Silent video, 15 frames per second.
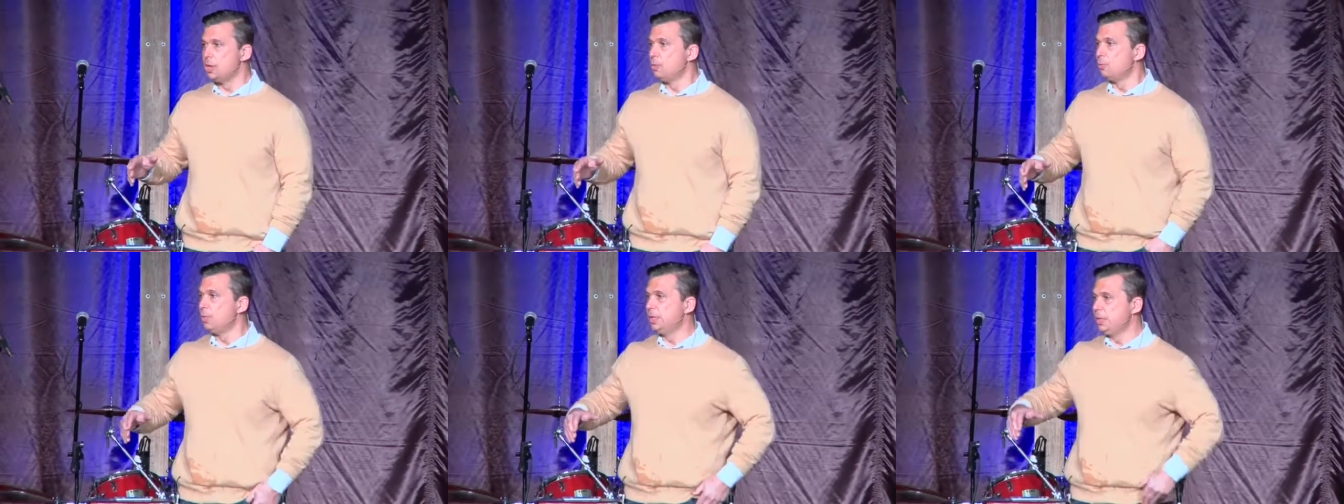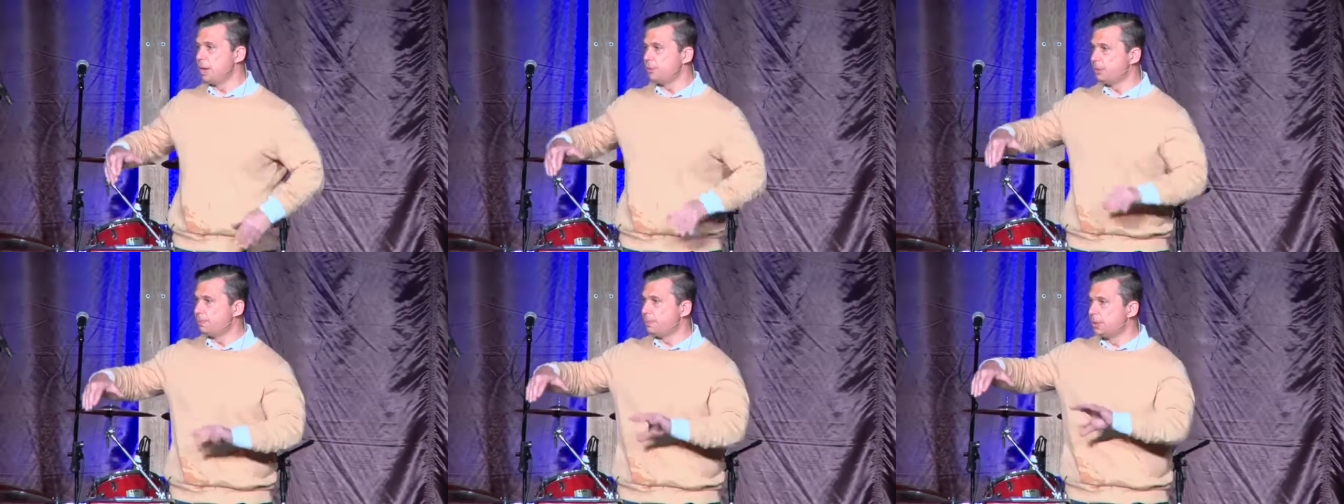we let
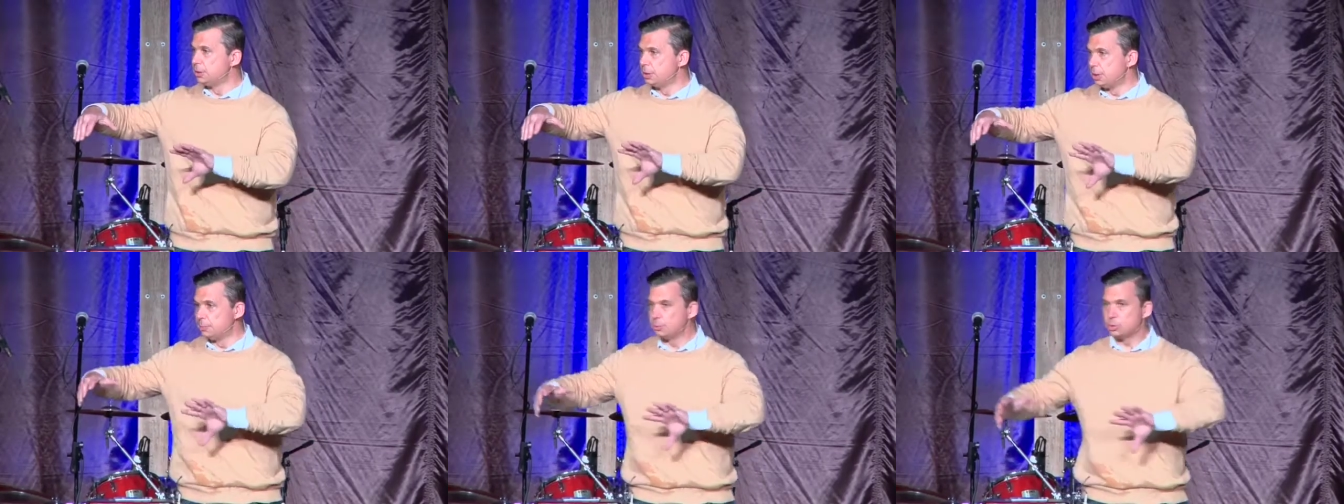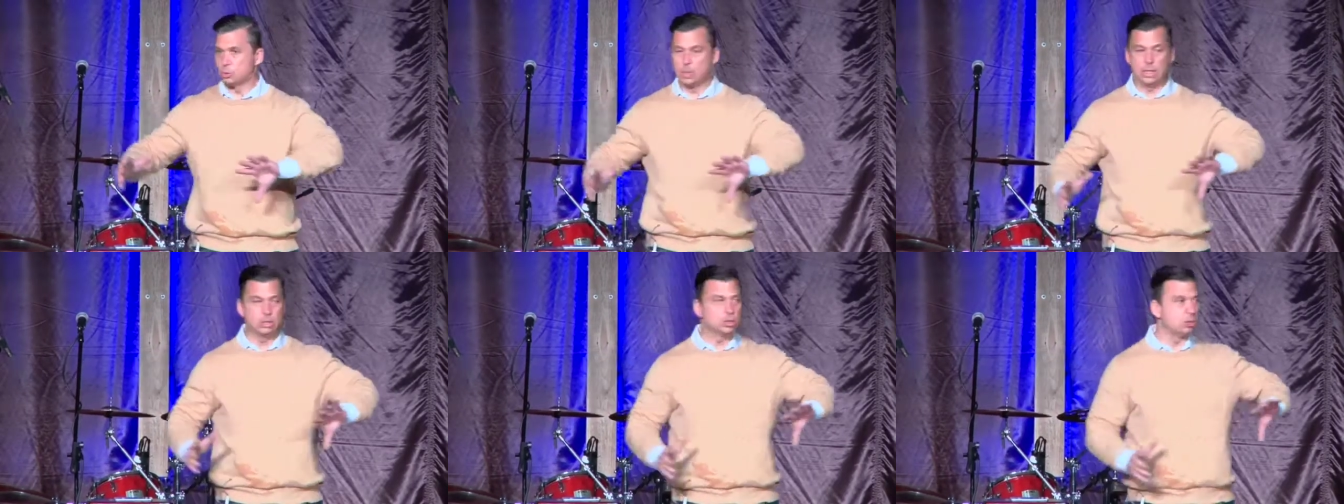the pendulum
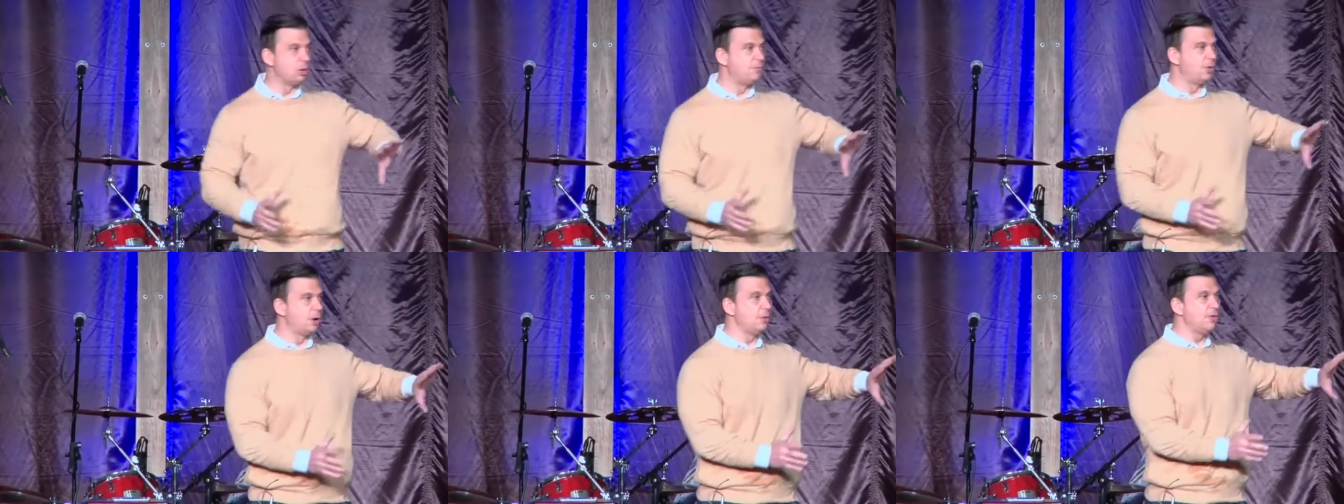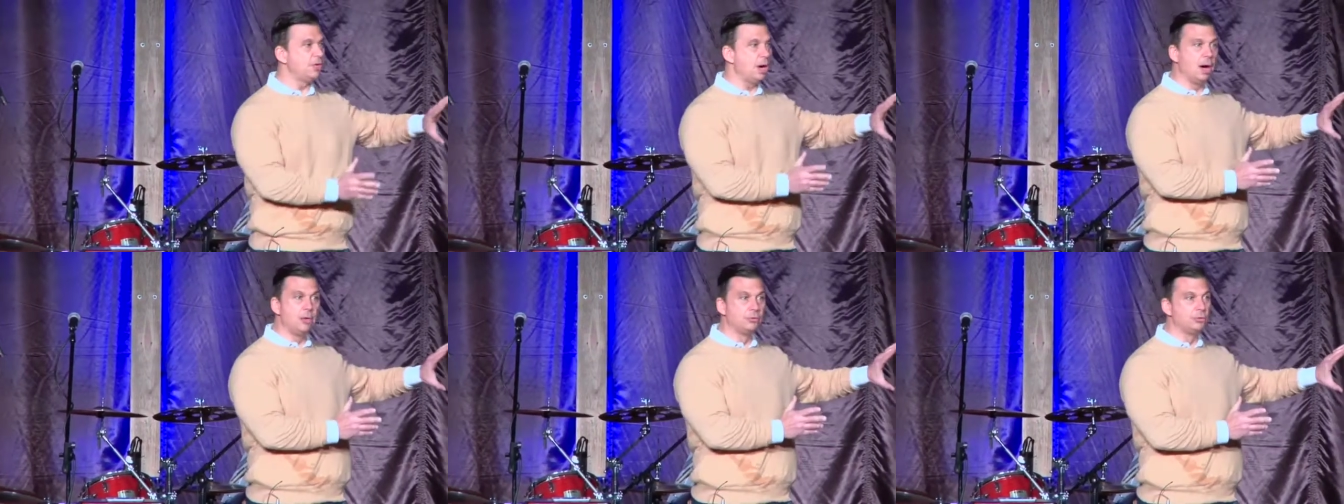swing so far the
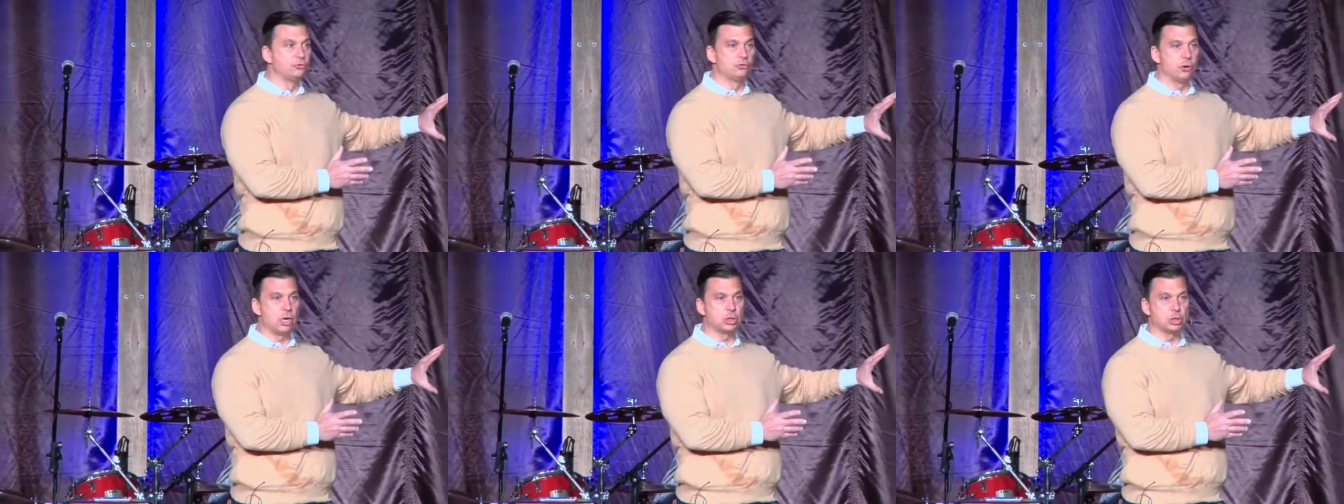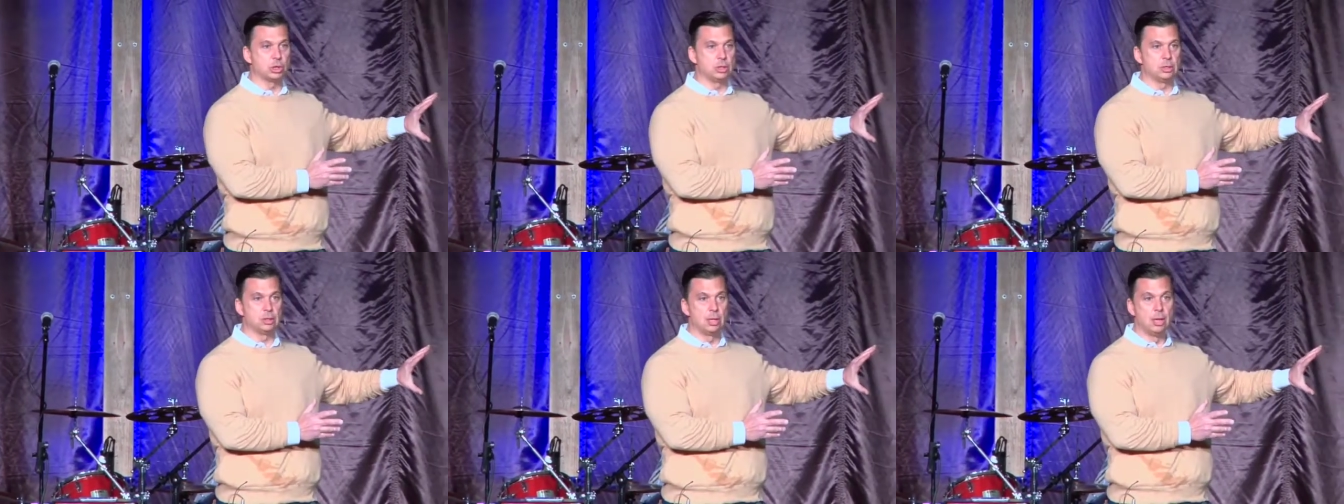other direction